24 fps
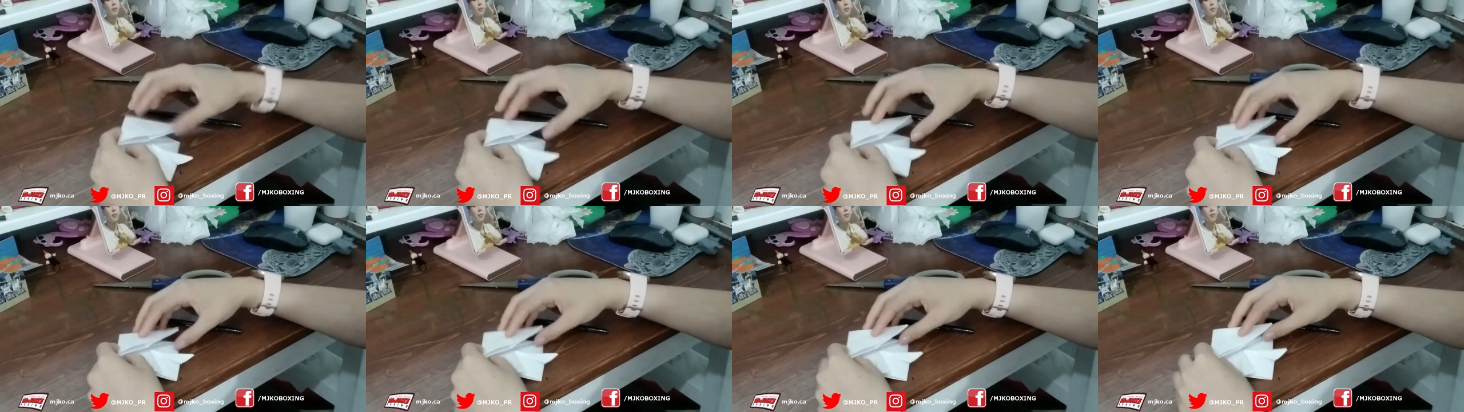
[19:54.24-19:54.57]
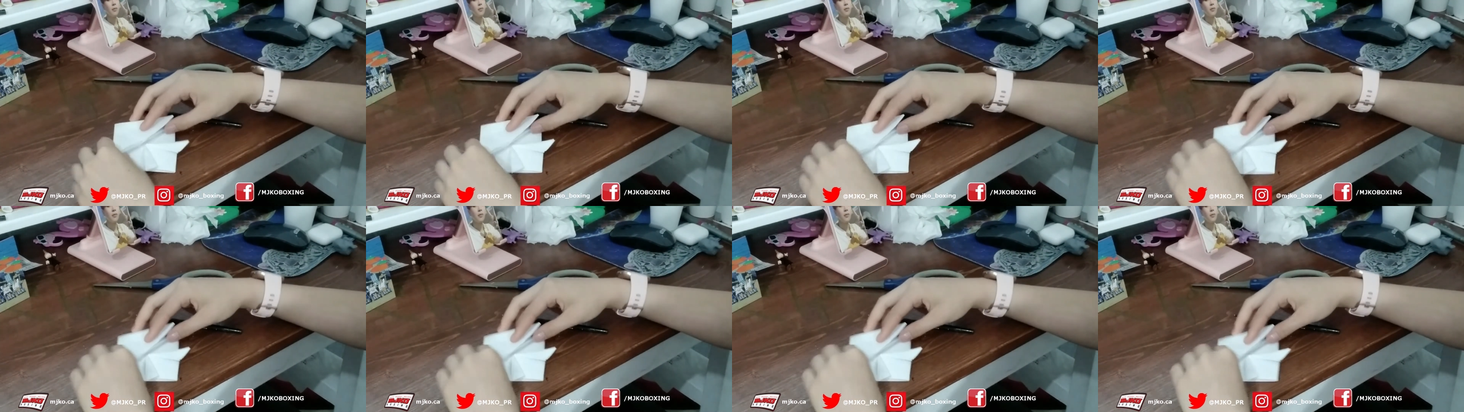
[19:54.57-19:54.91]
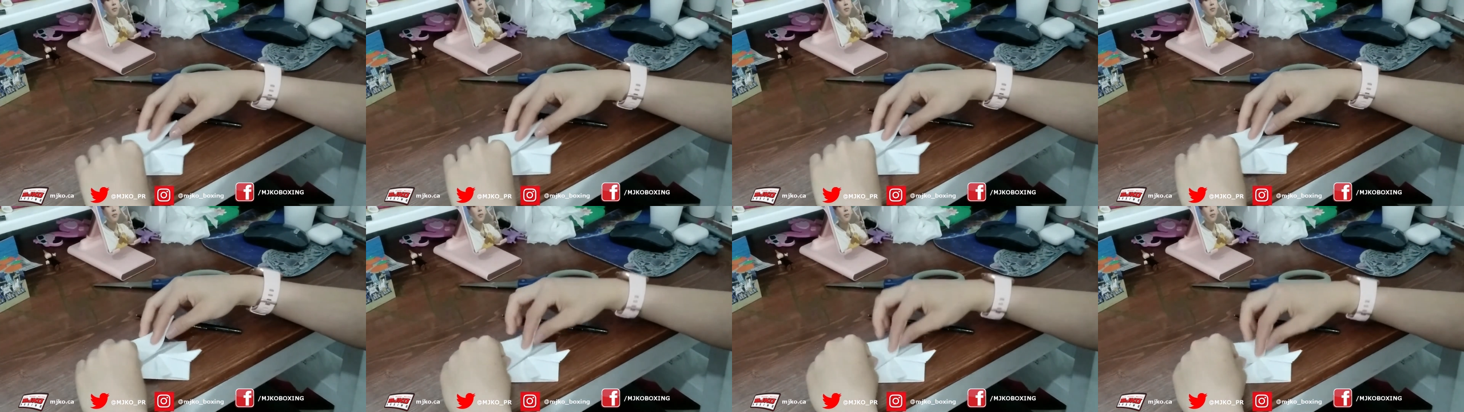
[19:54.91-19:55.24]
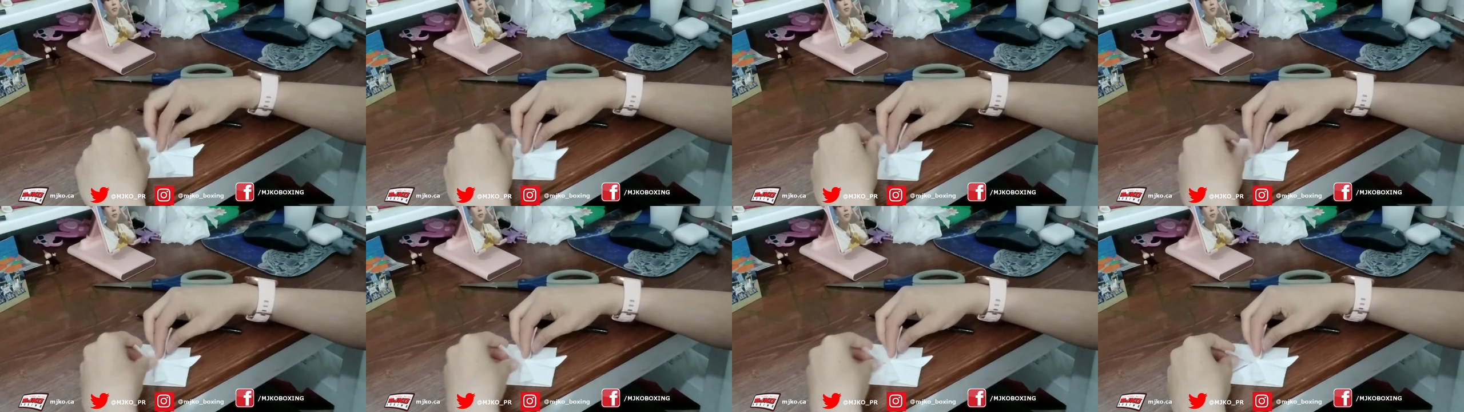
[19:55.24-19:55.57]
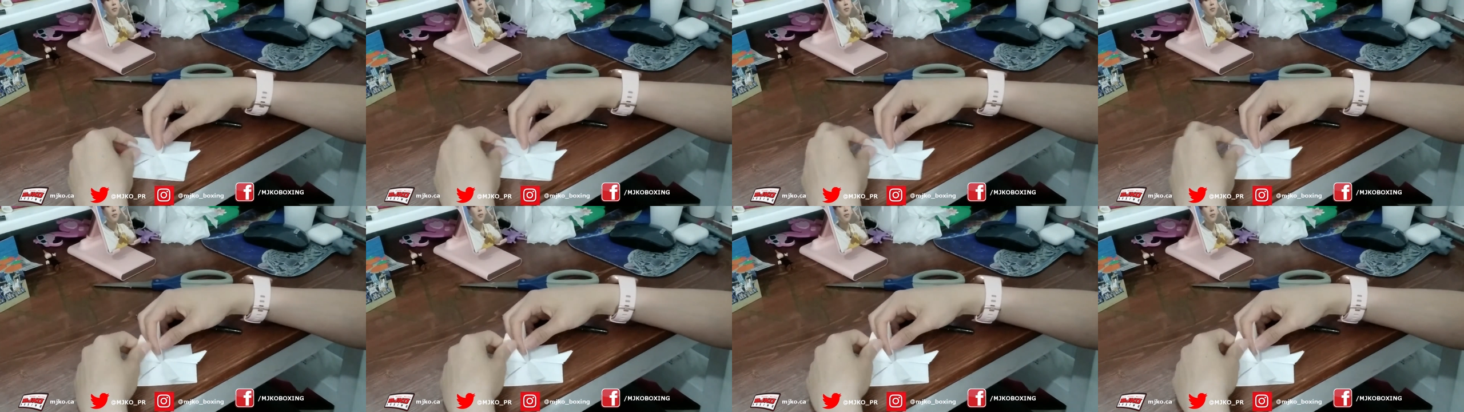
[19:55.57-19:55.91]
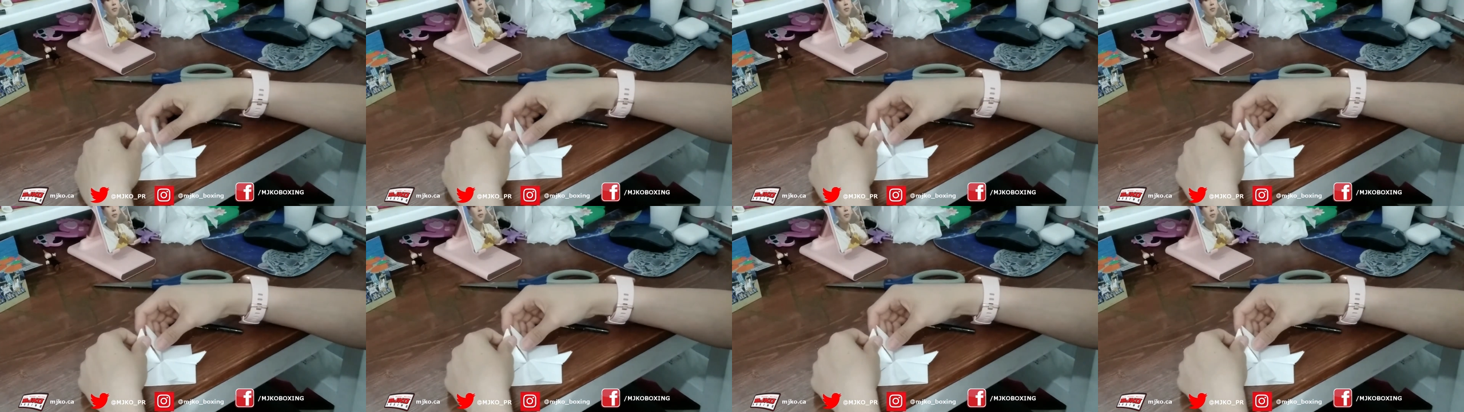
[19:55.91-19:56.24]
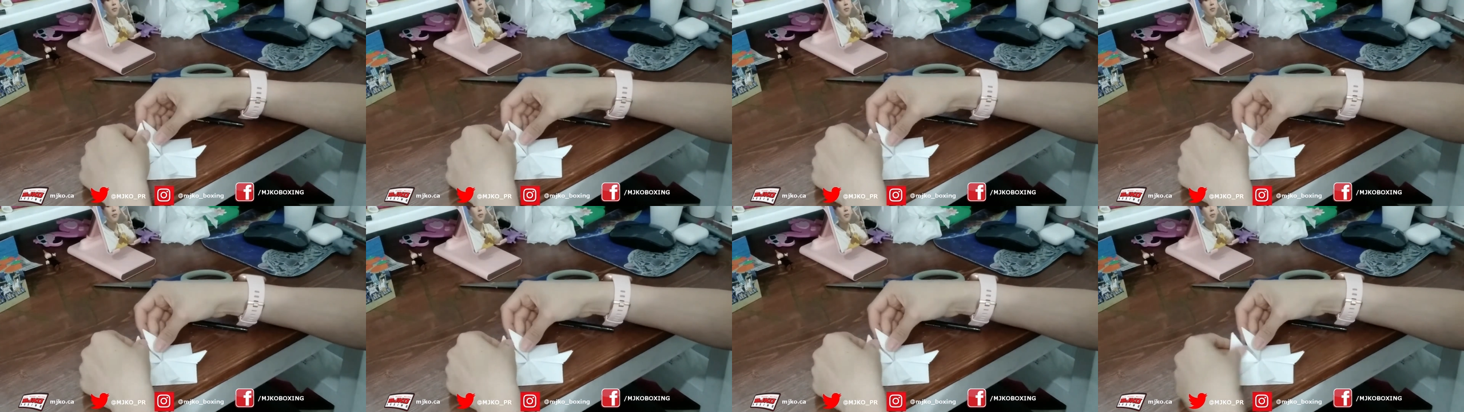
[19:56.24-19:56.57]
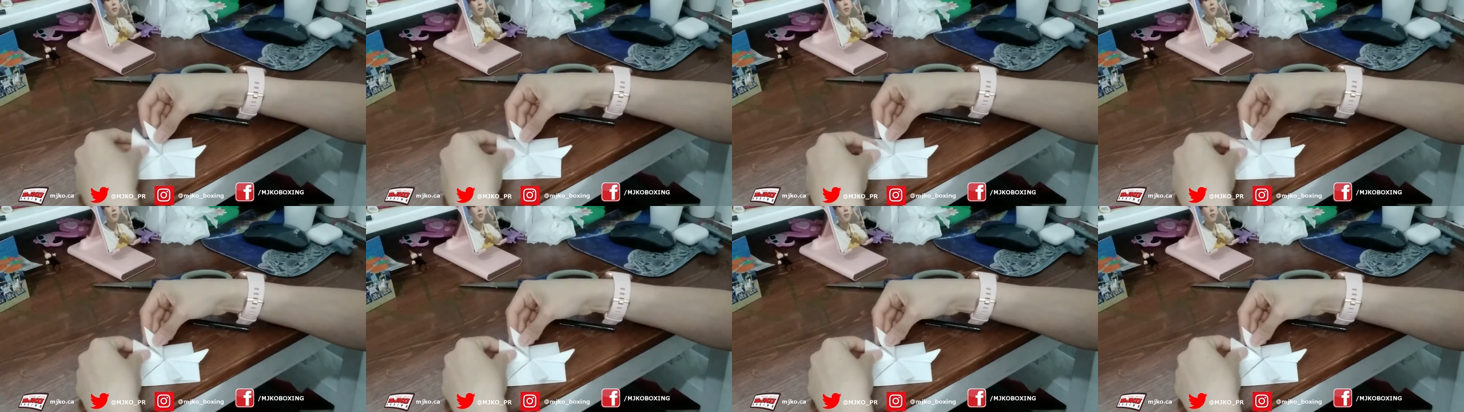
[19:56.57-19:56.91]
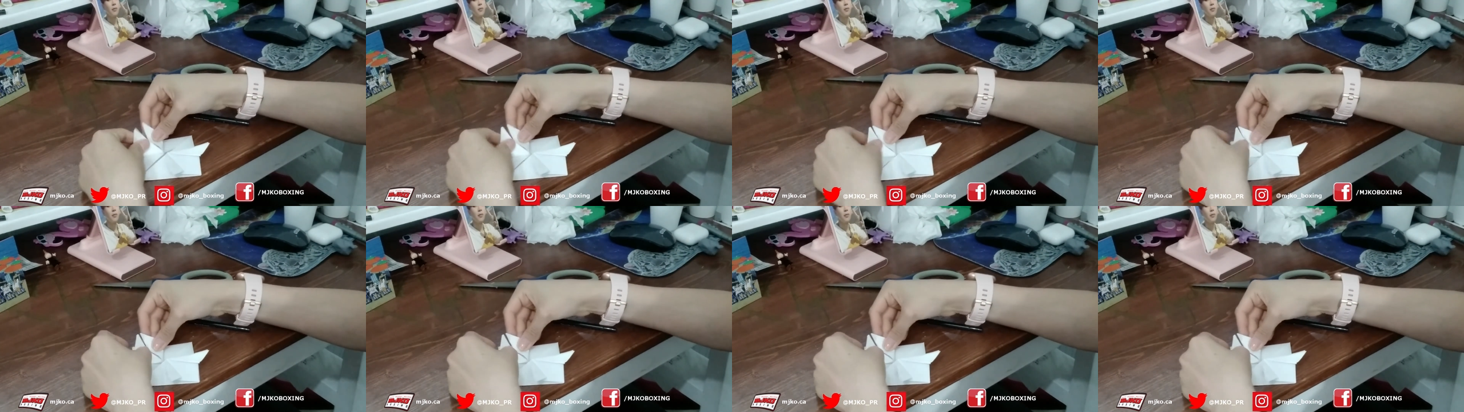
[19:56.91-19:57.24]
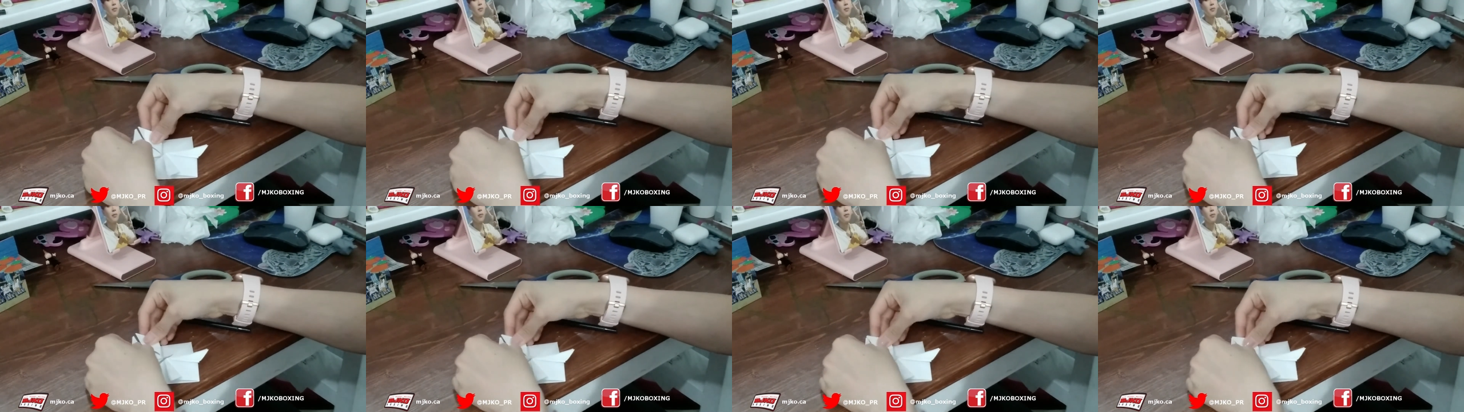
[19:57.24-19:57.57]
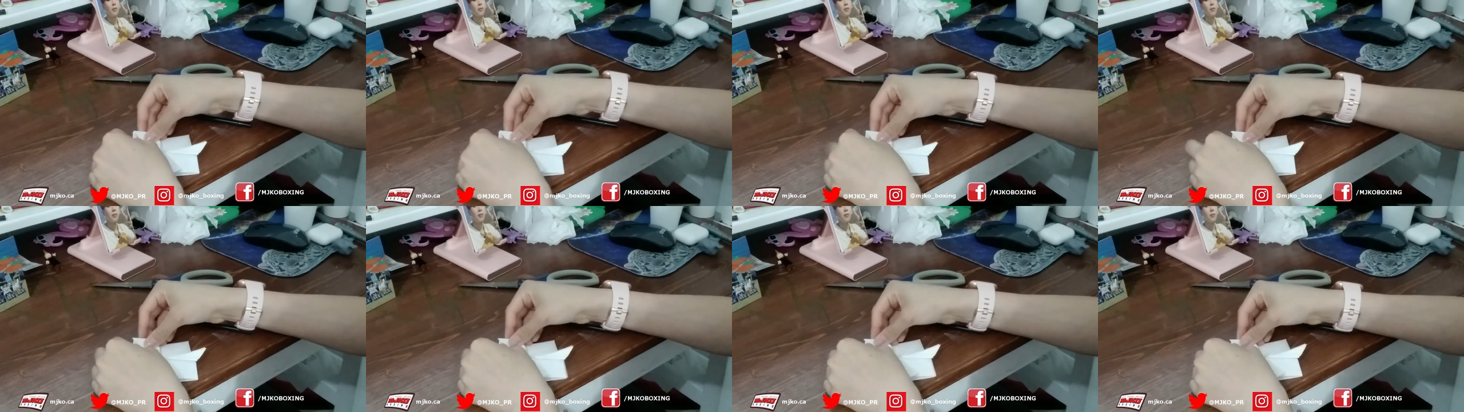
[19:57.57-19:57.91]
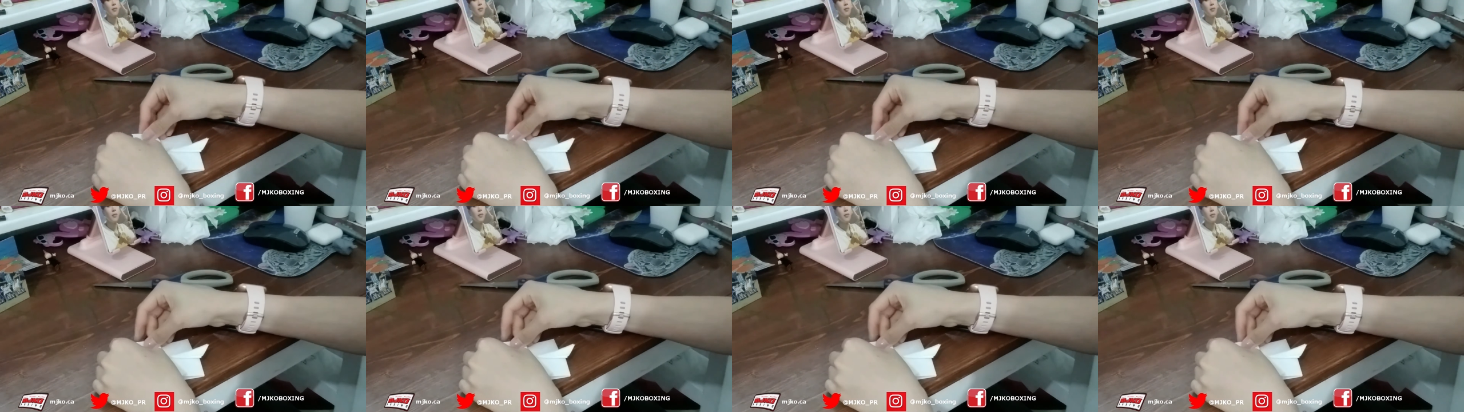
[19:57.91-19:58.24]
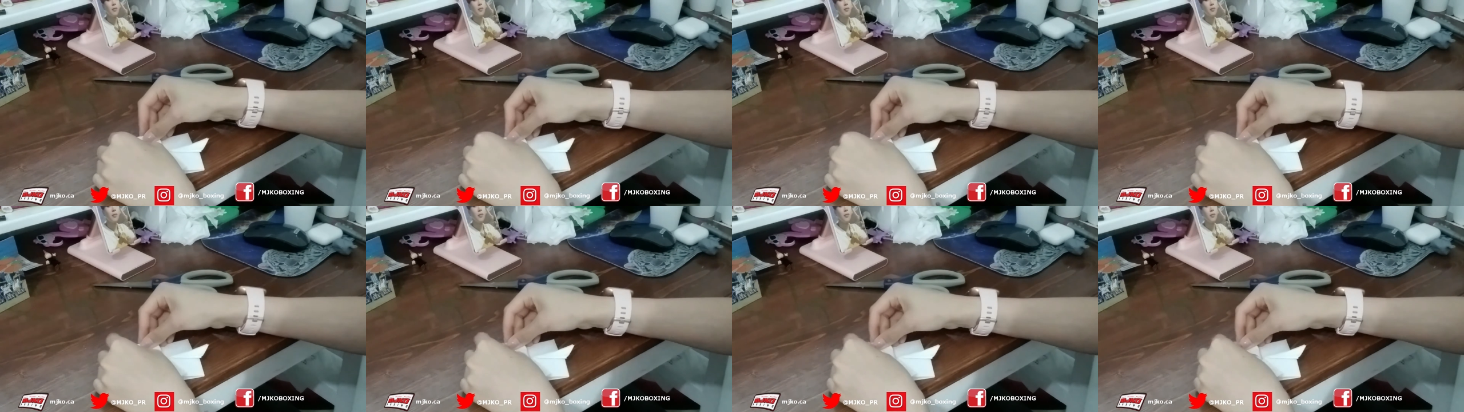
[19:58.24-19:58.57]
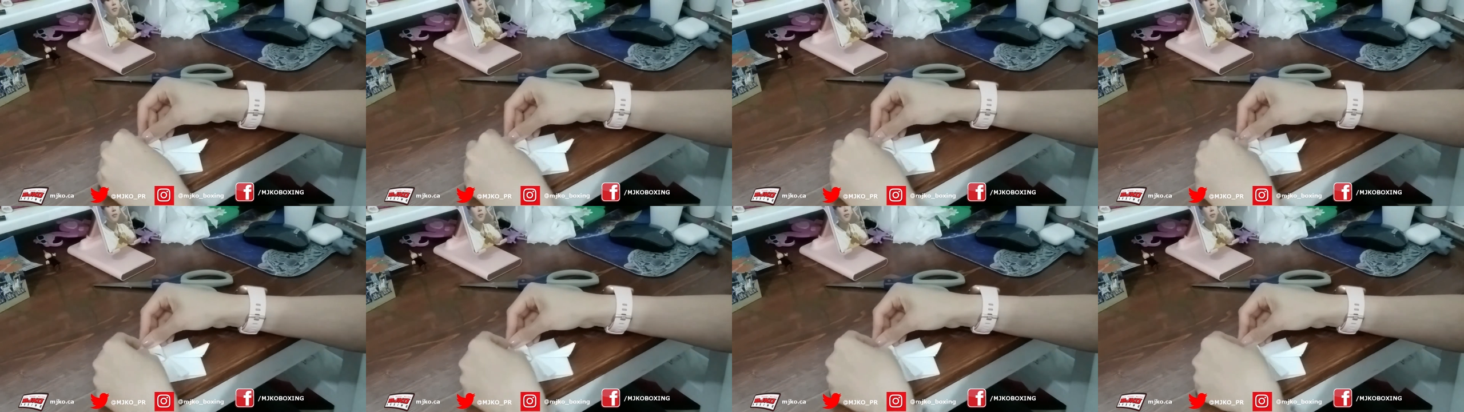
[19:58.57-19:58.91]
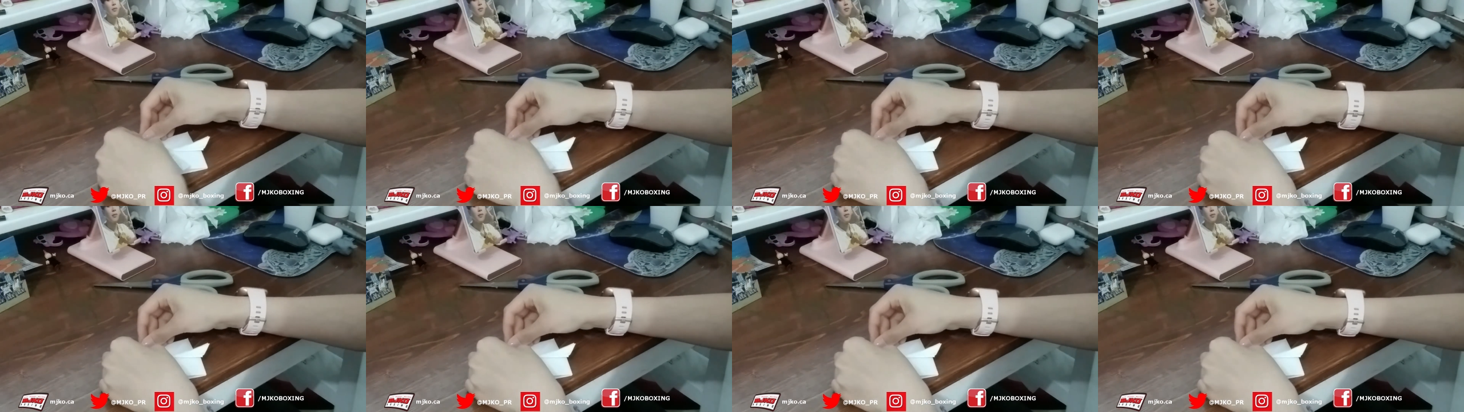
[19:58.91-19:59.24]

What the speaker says: Nobody's mouth can be seen.